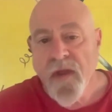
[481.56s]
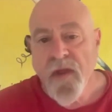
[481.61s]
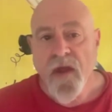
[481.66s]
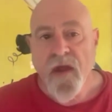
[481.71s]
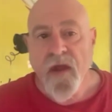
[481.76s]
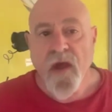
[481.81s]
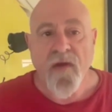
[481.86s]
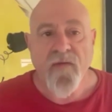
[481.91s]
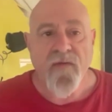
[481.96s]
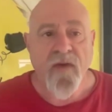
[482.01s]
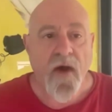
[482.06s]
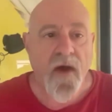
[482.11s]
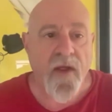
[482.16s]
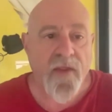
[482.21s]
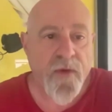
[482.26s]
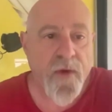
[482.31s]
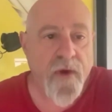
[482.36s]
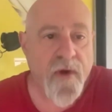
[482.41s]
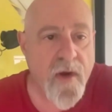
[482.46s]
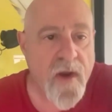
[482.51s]
of
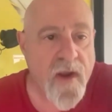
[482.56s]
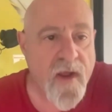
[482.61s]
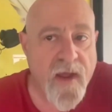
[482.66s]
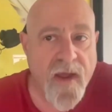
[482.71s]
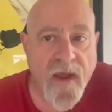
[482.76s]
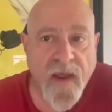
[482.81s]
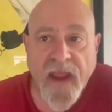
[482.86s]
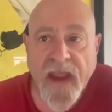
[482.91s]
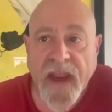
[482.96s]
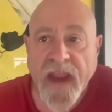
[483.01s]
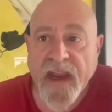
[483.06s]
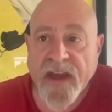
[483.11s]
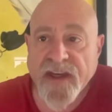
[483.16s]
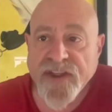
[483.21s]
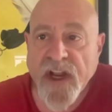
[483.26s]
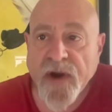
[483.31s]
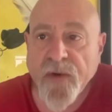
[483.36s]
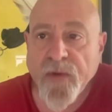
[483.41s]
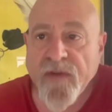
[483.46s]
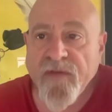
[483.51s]
other
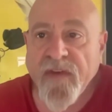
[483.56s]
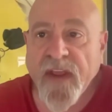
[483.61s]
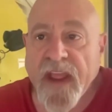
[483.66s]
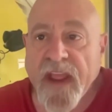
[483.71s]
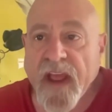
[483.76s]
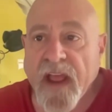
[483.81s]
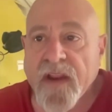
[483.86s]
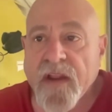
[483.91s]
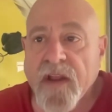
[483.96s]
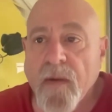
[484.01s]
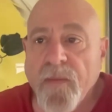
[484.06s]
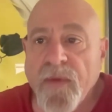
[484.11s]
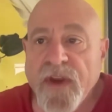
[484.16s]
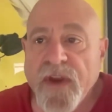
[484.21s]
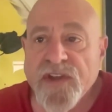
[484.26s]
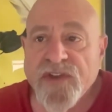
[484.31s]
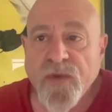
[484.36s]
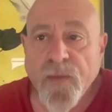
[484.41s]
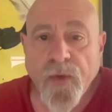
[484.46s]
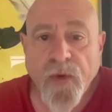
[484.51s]
generative AI companies
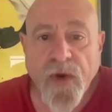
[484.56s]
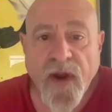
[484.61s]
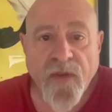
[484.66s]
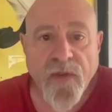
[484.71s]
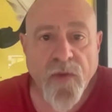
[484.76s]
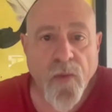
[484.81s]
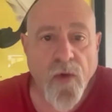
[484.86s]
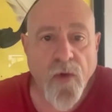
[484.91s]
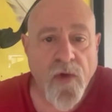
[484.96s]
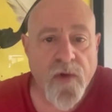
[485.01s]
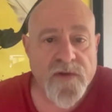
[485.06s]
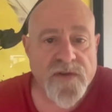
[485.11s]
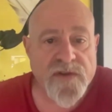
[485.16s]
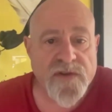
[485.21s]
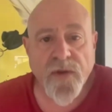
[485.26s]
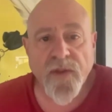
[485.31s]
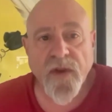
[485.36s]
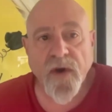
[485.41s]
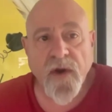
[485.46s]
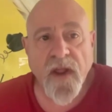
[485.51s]
from around the world. So
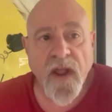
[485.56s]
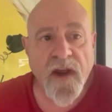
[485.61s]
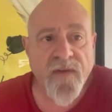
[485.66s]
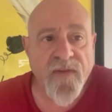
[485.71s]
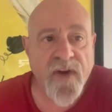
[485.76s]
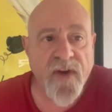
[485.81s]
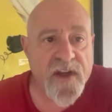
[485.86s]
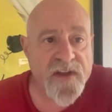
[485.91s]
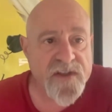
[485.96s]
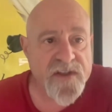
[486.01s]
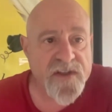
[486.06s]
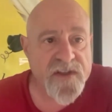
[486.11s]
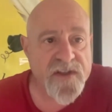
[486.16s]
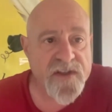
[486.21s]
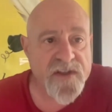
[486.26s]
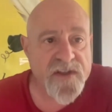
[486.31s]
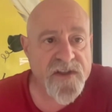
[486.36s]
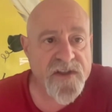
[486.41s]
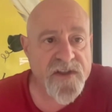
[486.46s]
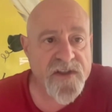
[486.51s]
they're kind of a
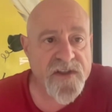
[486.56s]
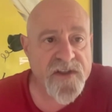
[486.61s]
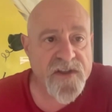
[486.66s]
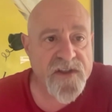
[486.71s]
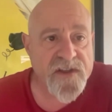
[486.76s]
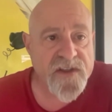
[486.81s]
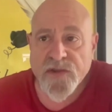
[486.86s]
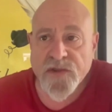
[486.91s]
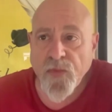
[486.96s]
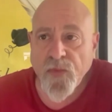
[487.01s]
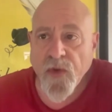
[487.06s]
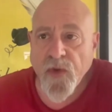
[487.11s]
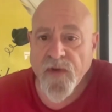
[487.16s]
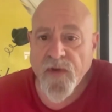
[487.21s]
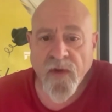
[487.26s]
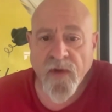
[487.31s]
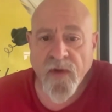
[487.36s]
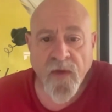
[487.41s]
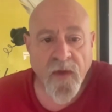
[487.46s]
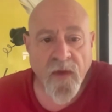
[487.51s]
consolidator at this point.
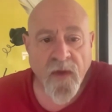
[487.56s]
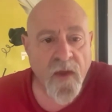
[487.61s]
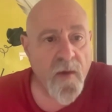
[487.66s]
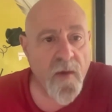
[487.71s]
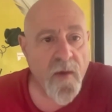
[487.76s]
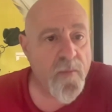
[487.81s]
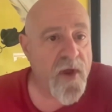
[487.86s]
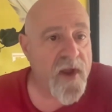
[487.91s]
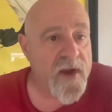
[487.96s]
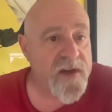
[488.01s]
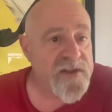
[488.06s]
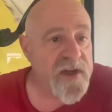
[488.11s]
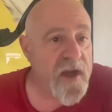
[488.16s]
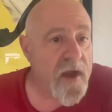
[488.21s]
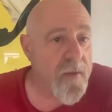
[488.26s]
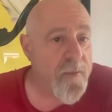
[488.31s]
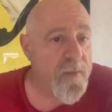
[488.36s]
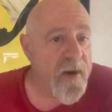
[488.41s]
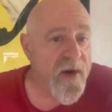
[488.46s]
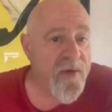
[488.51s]
But
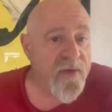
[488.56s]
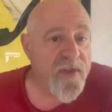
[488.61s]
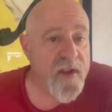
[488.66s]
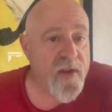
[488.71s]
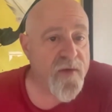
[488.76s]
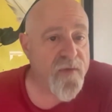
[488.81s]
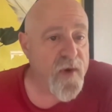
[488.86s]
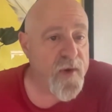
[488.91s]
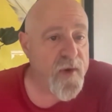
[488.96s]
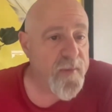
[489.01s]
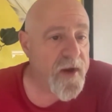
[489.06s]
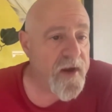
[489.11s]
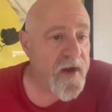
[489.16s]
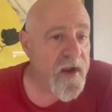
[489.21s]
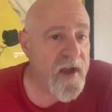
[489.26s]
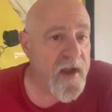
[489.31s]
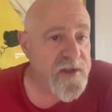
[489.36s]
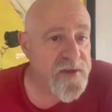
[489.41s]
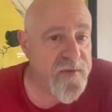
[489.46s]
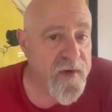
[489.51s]
apparently, the Freepik
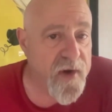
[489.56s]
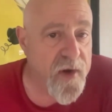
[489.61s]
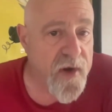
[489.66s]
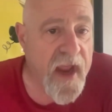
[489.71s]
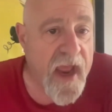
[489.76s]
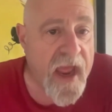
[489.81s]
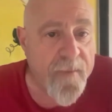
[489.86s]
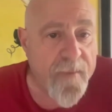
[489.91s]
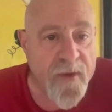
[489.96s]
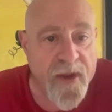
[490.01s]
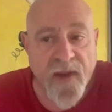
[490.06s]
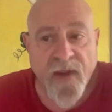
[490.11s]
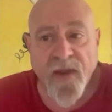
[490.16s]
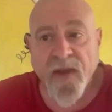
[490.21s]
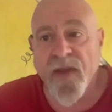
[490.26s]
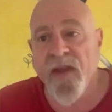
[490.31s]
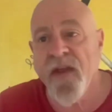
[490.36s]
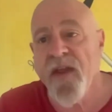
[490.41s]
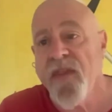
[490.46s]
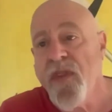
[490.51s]
guys are very happy.
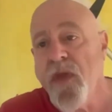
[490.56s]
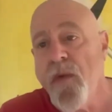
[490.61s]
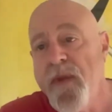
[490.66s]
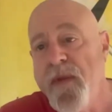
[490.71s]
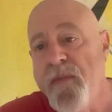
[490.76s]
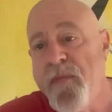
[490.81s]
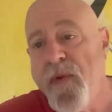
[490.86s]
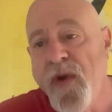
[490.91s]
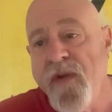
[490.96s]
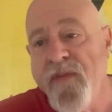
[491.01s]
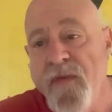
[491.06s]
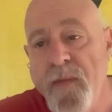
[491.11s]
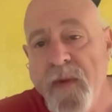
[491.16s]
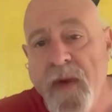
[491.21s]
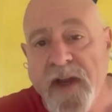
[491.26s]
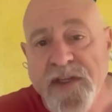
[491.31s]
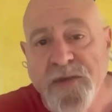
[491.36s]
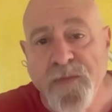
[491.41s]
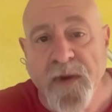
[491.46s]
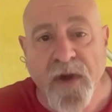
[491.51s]
They'll be part of a
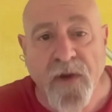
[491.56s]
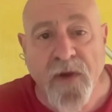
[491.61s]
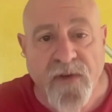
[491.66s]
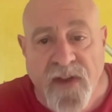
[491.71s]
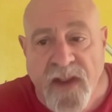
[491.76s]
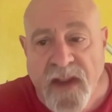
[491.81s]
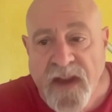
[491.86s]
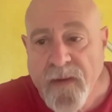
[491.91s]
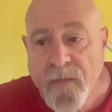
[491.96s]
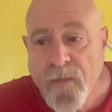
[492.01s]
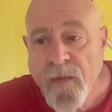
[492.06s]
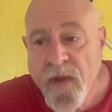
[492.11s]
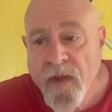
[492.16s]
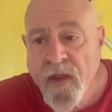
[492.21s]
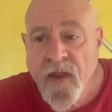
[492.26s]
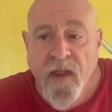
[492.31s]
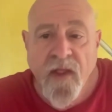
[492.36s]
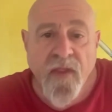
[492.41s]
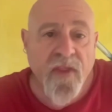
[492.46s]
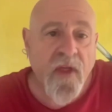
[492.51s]
much bigger team.
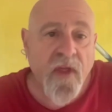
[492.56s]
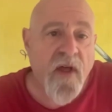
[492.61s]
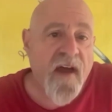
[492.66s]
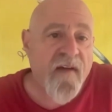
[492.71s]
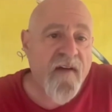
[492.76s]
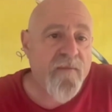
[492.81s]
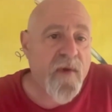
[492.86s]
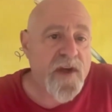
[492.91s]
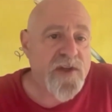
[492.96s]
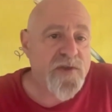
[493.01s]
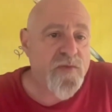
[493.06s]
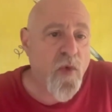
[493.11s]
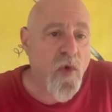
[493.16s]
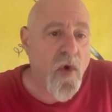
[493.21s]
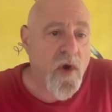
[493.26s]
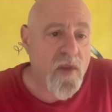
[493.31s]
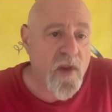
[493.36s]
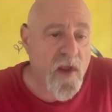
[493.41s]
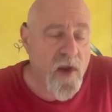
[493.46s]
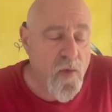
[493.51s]
They'll have much more
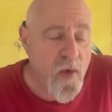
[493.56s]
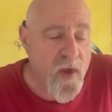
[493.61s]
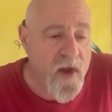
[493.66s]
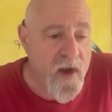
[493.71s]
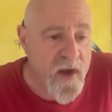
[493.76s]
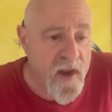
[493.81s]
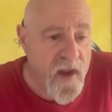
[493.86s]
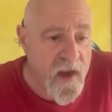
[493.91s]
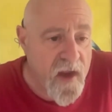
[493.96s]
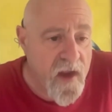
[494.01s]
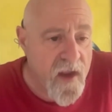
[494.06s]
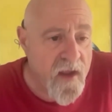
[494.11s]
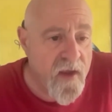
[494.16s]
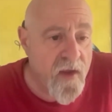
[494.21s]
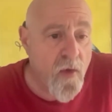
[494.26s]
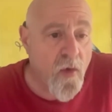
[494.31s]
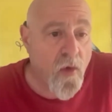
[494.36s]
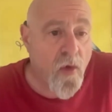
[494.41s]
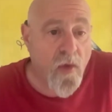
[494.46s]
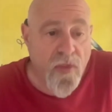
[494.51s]
liquidity.
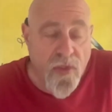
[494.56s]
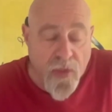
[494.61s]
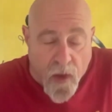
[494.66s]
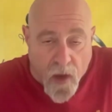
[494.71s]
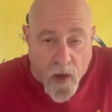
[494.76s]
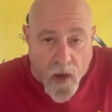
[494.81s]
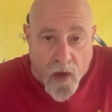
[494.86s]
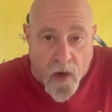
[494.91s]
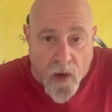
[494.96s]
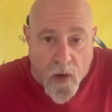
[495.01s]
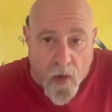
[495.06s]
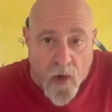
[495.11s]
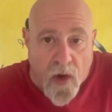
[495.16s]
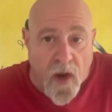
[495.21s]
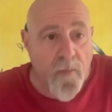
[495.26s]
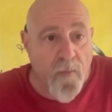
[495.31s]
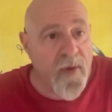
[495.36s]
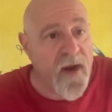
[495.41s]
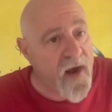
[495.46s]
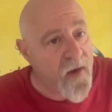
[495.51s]
Although,
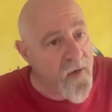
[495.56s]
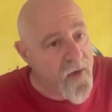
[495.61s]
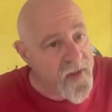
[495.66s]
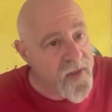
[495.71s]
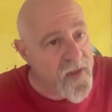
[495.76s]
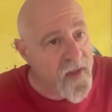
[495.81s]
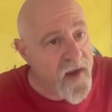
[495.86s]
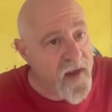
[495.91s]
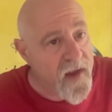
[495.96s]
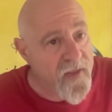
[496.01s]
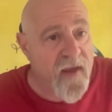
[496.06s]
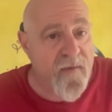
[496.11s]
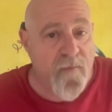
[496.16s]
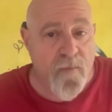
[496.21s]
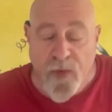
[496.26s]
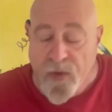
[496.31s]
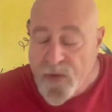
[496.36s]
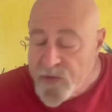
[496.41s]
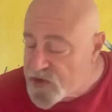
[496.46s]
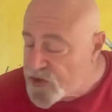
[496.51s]
apparently, they
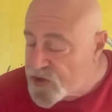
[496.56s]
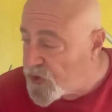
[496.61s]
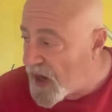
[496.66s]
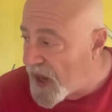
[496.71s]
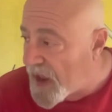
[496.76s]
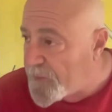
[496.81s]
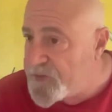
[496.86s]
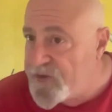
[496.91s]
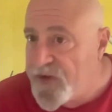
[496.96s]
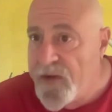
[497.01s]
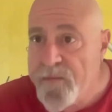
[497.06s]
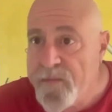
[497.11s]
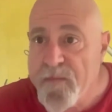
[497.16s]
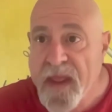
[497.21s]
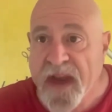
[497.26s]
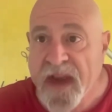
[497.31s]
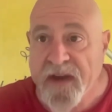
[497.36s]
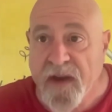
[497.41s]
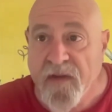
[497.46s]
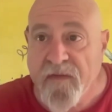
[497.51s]
bootstrapped
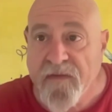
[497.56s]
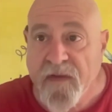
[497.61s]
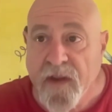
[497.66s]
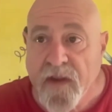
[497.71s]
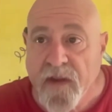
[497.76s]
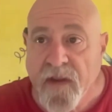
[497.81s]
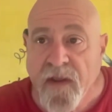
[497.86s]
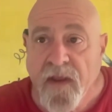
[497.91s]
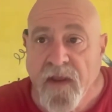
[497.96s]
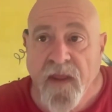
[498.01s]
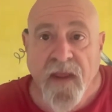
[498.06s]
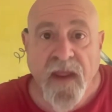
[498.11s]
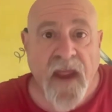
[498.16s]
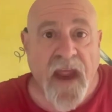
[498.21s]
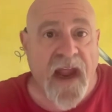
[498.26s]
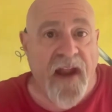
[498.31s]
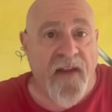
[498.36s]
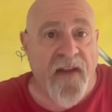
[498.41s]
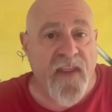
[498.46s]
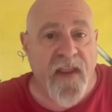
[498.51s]
Magnific,
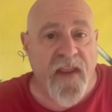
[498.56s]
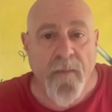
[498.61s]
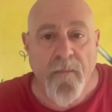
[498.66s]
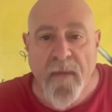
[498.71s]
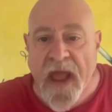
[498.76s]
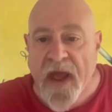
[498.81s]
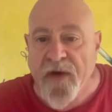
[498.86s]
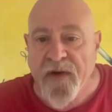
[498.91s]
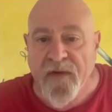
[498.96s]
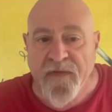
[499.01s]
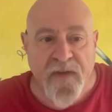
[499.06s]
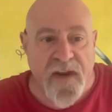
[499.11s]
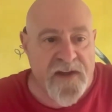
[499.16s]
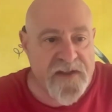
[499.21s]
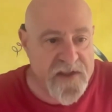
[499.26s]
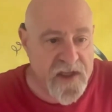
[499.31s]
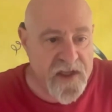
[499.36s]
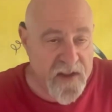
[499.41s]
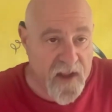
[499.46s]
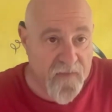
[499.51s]
and the amount of fees
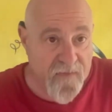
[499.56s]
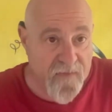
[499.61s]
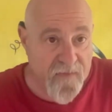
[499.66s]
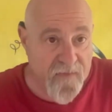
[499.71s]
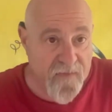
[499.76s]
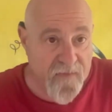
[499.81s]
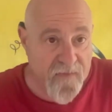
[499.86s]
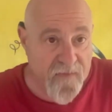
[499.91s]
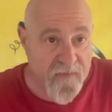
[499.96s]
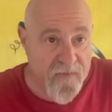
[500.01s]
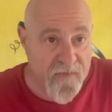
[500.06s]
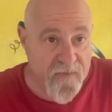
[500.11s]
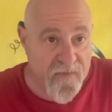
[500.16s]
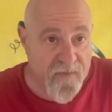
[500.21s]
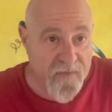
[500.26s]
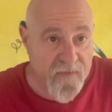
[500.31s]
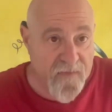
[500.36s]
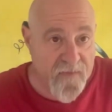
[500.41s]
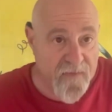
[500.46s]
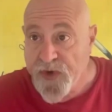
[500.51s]
that they've collected is
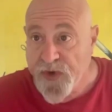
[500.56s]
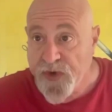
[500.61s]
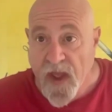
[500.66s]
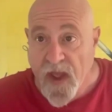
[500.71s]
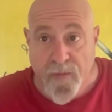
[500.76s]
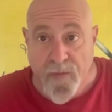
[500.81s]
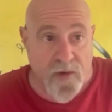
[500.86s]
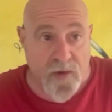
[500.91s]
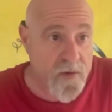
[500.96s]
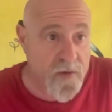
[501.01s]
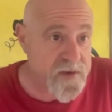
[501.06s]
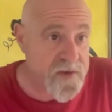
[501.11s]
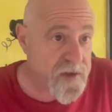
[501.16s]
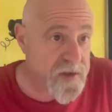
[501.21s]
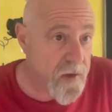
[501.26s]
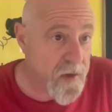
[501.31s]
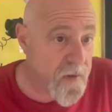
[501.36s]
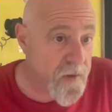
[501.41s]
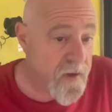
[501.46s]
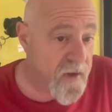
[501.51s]
astronomical.
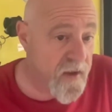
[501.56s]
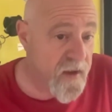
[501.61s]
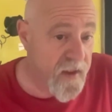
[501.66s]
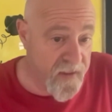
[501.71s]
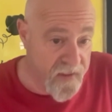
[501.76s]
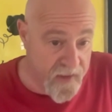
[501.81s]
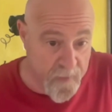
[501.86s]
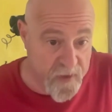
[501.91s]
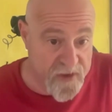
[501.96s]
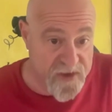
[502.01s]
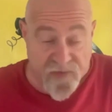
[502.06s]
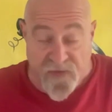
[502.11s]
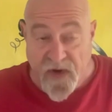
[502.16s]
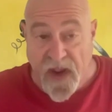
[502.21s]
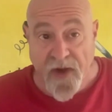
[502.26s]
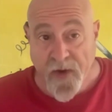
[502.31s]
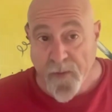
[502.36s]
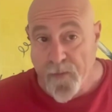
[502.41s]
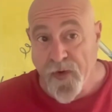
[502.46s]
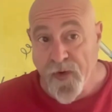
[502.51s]
So they must have
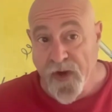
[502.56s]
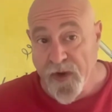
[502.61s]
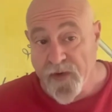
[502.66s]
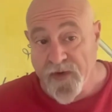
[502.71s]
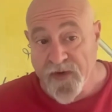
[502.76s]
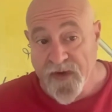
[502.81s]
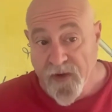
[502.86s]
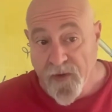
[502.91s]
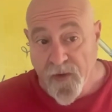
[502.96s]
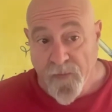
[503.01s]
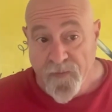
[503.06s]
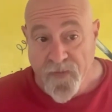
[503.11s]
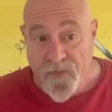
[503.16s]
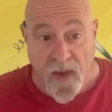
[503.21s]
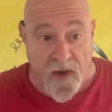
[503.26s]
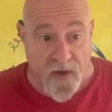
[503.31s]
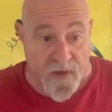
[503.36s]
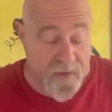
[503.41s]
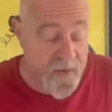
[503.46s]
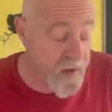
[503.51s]
gotten a pretty good deal.
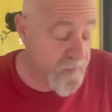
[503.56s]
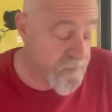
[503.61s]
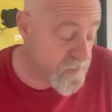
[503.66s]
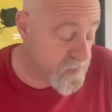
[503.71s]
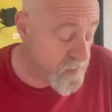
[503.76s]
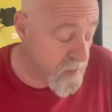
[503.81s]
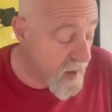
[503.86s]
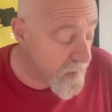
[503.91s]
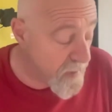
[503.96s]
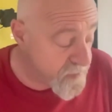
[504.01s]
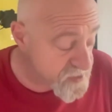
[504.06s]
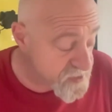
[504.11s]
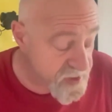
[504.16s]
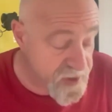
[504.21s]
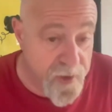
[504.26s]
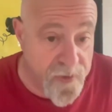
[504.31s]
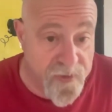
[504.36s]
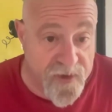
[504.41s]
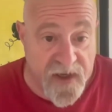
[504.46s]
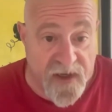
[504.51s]
They obviously
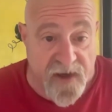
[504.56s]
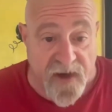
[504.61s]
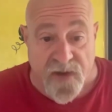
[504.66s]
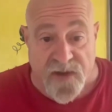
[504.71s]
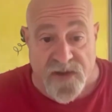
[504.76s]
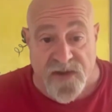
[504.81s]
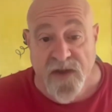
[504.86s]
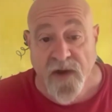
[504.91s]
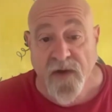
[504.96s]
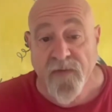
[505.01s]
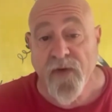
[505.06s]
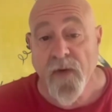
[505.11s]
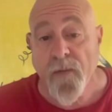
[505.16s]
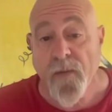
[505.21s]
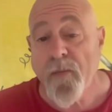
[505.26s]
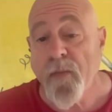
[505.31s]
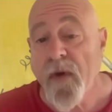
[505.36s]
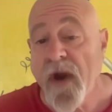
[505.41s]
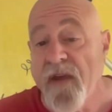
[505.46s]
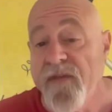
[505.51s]
no details from a
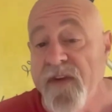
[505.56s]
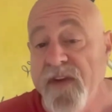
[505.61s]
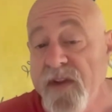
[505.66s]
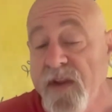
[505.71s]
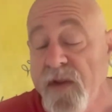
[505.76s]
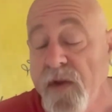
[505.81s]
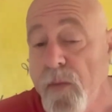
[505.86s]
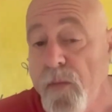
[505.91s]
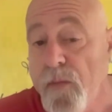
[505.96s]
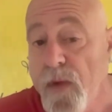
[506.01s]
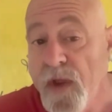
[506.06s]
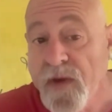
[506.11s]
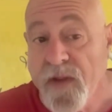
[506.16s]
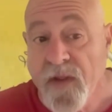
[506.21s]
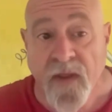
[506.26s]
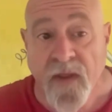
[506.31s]
private deal, but